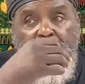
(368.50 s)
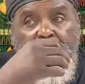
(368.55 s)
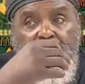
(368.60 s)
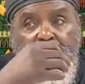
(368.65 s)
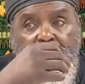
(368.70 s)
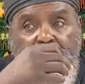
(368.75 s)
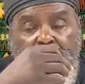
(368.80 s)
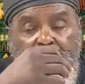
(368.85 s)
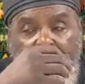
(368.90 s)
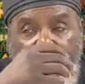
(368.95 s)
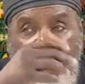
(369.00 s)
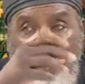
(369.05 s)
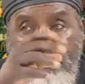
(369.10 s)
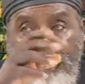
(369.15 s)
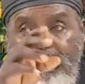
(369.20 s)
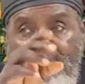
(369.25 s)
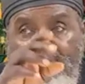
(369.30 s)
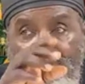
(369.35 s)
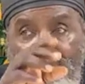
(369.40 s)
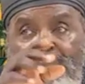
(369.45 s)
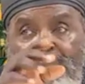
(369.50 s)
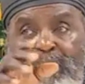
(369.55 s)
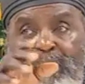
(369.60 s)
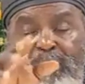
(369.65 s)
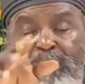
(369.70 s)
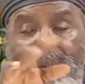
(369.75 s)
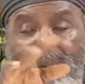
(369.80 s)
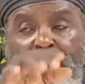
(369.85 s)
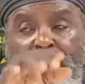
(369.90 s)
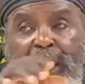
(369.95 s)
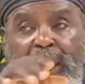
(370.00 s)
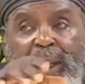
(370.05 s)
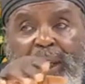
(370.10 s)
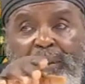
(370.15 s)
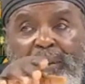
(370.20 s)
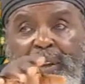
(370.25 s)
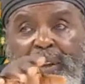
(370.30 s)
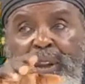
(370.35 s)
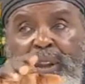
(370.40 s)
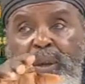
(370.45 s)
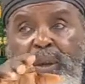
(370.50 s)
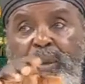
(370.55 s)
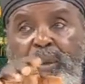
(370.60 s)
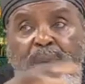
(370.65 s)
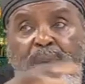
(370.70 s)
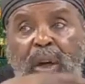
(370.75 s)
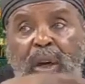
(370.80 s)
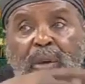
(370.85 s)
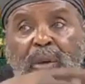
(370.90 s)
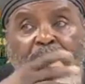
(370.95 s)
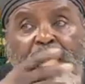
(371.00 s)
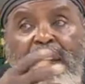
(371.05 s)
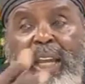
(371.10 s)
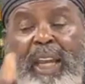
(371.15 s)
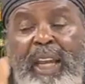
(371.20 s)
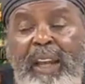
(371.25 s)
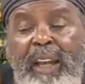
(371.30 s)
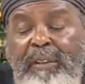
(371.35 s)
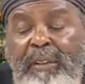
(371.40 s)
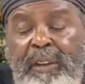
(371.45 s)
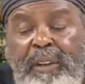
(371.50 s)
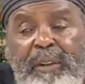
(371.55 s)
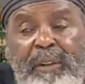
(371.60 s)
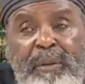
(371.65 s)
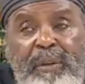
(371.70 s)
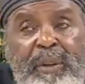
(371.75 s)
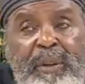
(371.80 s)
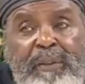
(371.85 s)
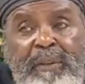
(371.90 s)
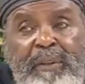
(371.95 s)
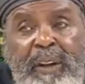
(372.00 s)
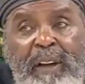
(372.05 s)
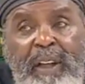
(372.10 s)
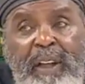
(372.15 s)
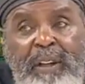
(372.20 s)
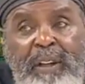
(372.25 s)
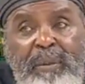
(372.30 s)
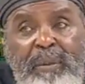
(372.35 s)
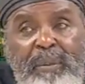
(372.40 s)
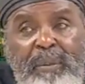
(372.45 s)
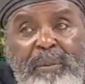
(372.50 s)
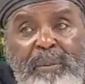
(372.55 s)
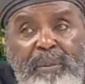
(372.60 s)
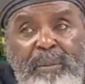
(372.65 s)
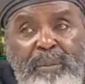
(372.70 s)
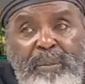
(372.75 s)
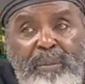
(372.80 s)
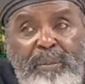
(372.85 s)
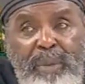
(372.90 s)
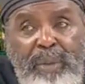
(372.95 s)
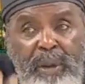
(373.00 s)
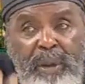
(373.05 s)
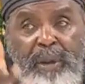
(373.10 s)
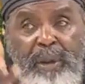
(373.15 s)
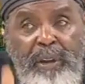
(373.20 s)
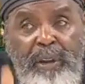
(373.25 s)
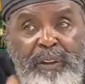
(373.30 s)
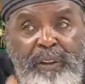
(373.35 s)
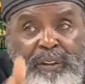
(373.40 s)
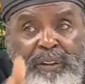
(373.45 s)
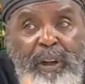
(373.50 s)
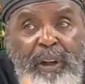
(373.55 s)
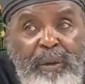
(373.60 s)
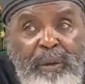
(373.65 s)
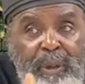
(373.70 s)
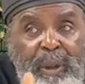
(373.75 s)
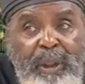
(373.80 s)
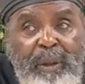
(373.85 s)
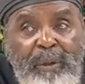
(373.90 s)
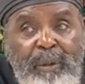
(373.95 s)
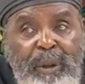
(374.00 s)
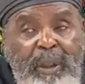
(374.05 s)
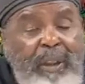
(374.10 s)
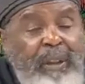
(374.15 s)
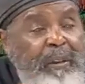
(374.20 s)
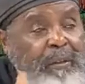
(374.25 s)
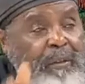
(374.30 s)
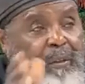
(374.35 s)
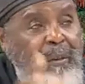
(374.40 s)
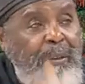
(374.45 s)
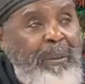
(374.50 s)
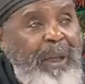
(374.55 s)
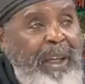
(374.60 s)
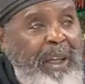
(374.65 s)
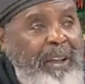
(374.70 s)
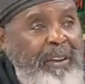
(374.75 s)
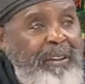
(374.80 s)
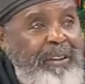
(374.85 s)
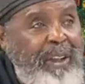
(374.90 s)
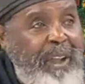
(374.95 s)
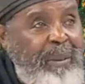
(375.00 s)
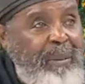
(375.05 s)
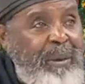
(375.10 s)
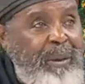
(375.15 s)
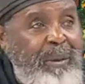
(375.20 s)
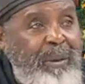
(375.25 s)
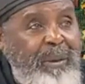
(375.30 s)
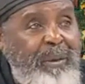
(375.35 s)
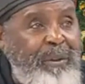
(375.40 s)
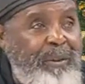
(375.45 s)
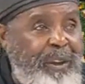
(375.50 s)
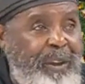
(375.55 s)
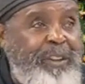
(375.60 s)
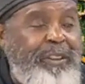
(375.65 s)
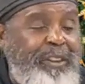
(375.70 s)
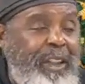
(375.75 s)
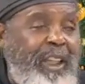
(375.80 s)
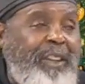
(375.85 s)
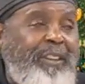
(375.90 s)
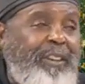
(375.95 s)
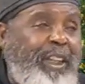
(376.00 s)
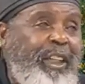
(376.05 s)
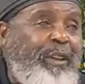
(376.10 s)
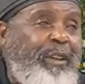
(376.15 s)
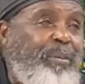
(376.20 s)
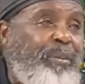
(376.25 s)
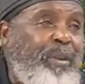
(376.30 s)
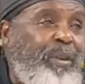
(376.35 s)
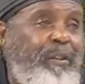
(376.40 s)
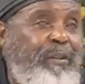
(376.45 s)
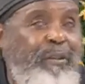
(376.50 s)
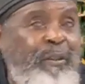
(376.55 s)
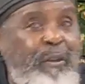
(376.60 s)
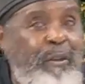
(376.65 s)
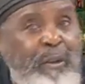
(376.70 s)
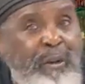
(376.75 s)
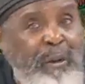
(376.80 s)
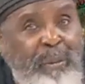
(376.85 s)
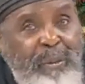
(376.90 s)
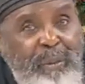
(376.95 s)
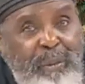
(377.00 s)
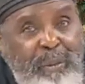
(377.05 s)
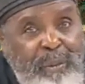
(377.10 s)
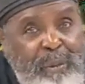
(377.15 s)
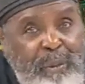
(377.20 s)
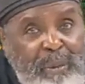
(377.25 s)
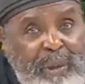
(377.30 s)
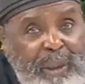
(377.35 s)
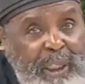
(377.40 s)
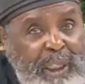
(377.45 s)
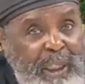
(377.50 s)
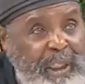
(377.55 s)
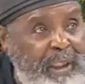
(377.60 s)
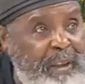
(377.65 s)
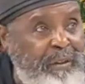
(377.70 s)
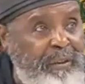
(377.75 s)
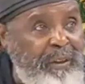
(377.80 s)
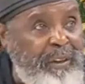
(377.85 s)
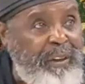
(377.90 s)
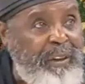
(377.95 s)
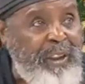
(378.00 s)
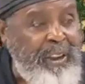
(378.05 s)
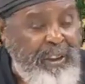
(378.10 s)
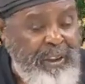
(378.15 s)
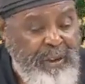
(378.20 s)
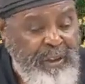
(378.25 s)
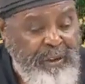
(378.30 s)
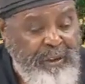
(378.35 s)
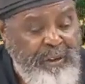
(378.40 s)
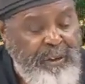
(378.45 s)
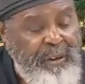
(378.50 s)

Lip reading: like we remember, we already have a 3-volume book that's already written from As-Sabiqun. It's actually in book form. We've been at it for 10 years